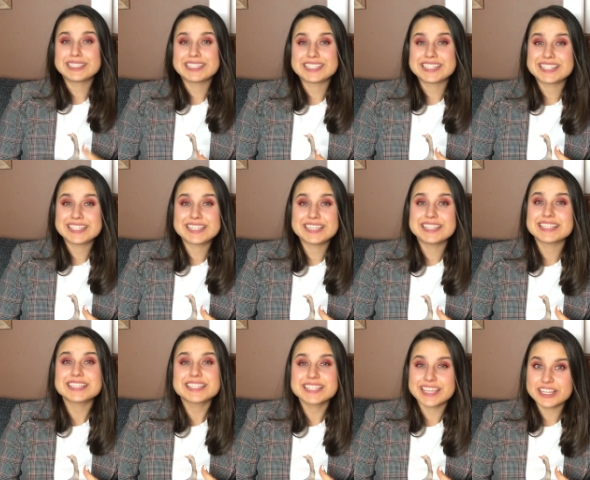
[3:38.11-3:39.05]
can see
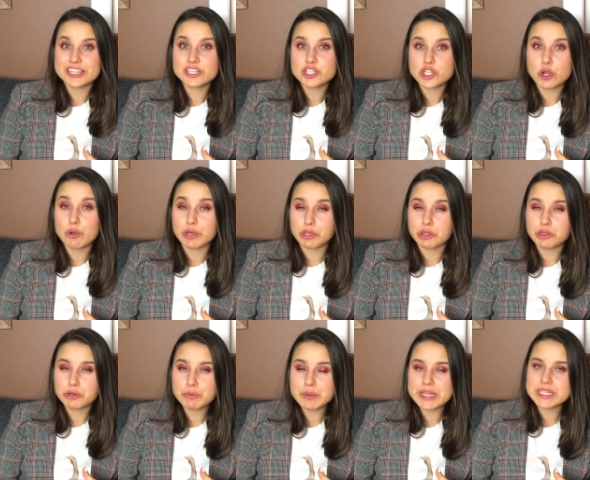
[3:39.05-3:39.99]
the skin showing
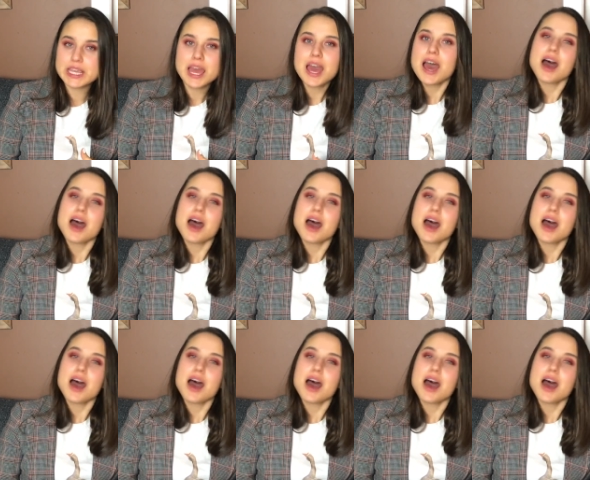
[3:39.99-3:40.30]
through it.